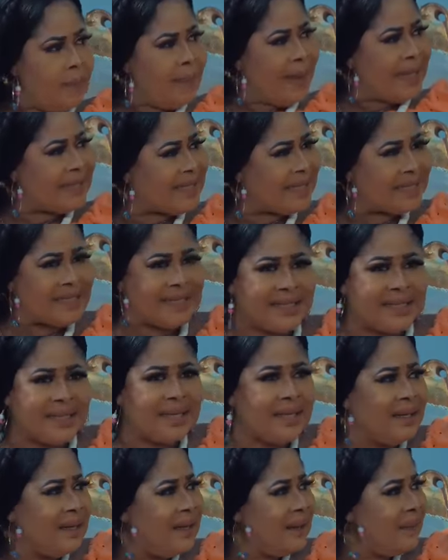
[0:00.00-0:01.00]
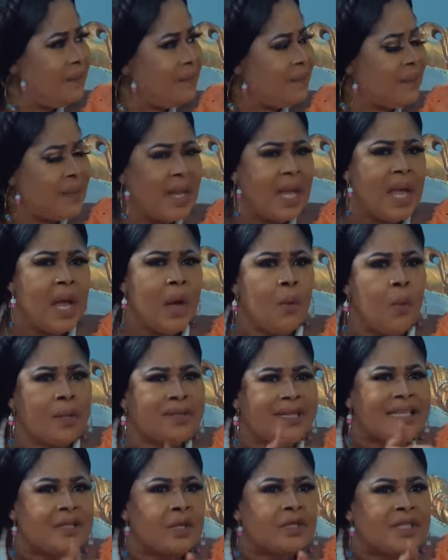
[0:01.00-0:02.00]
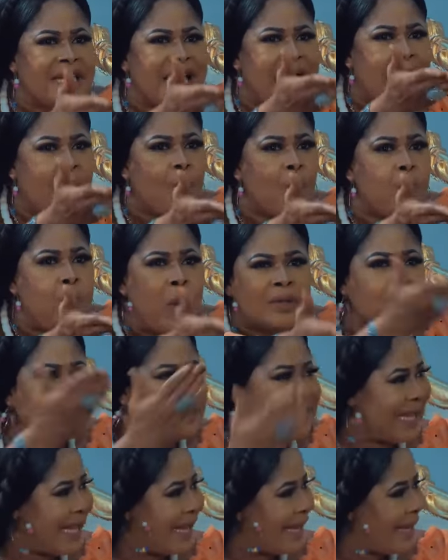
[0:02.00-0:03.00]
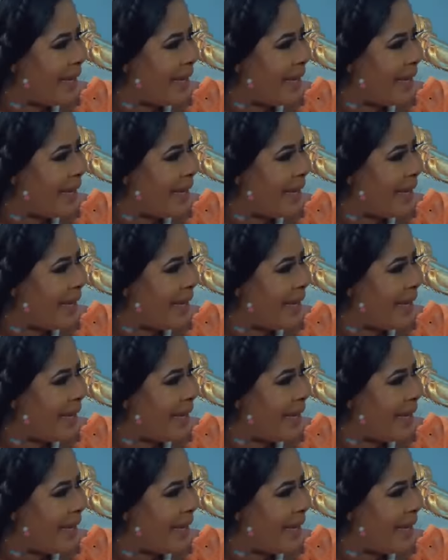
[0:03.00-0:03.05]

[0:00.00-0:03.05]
Your Majesty, what else does he want to